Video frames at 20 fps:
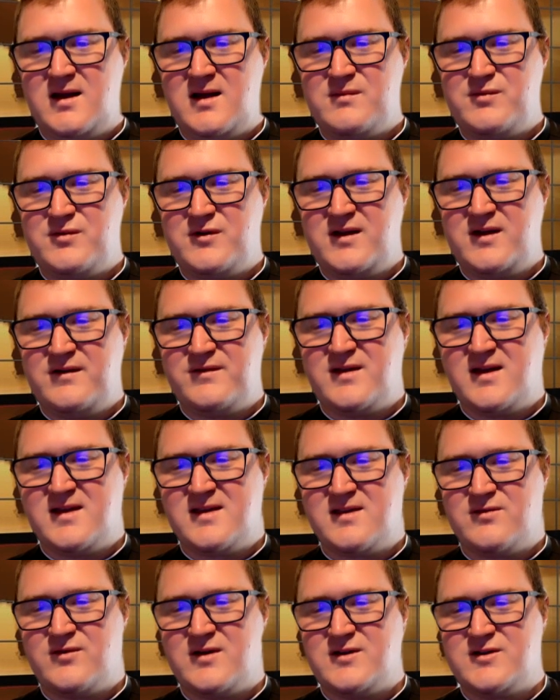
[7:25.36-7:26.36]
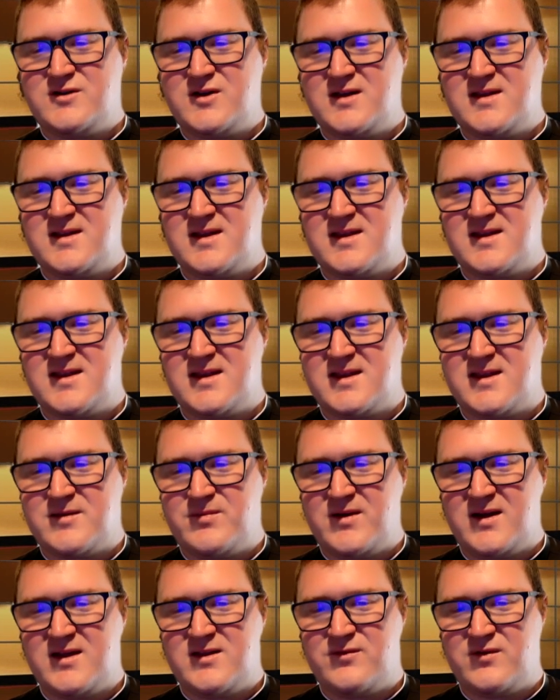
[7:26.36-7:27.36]
I believe that is what Jesus
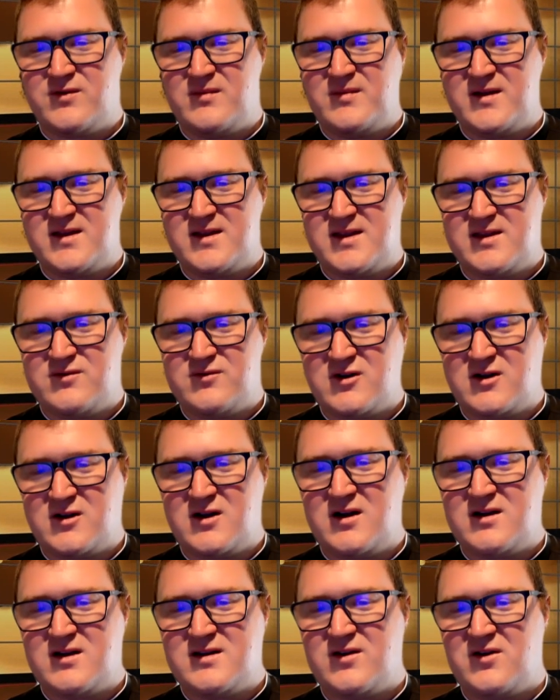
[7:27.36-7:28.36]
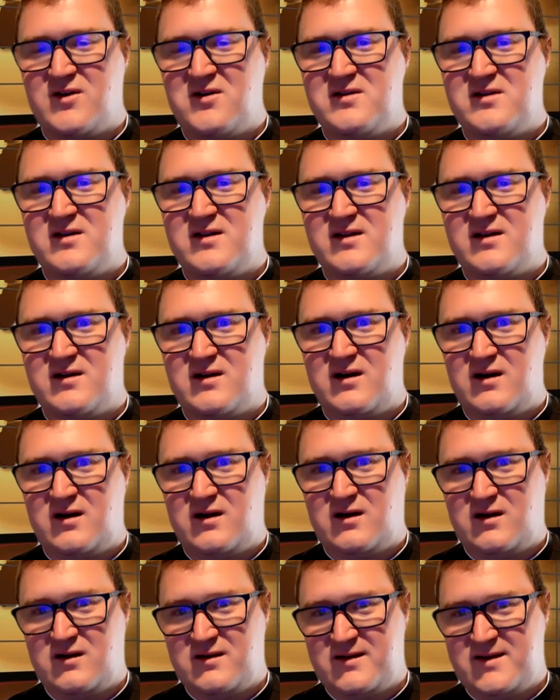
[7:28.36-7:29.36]
expects from us in regard to our,
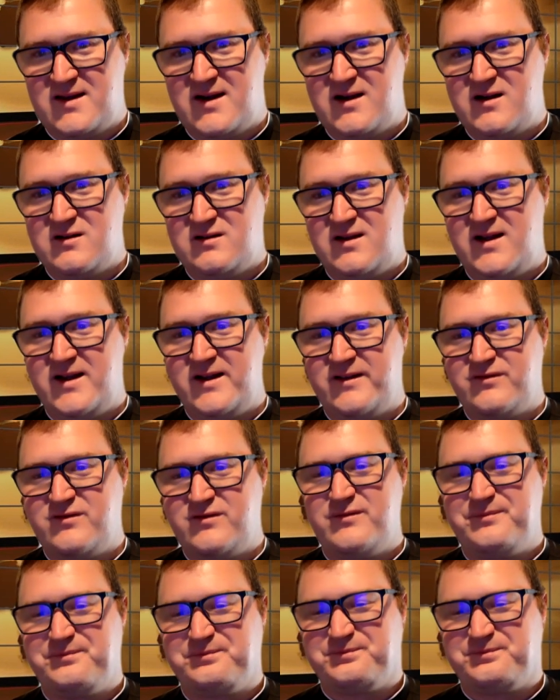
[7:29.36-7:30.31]
our entire life.